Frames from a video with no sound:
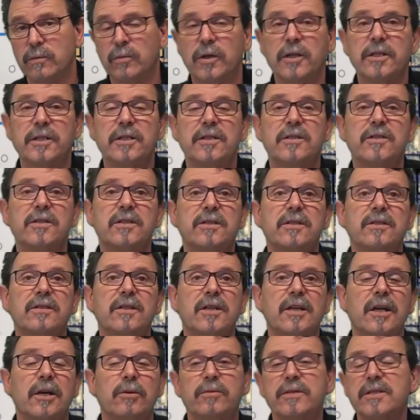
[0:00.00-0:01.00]
is the
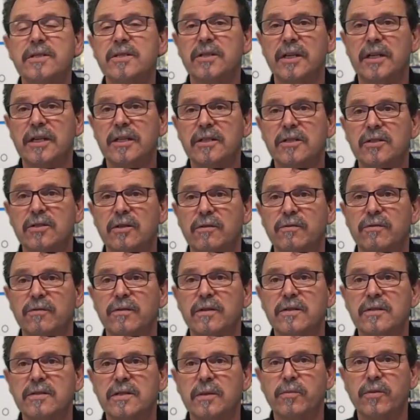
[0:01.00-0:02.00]
current status of
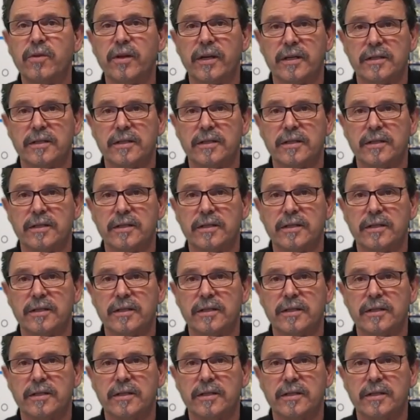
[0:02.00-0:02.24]
something.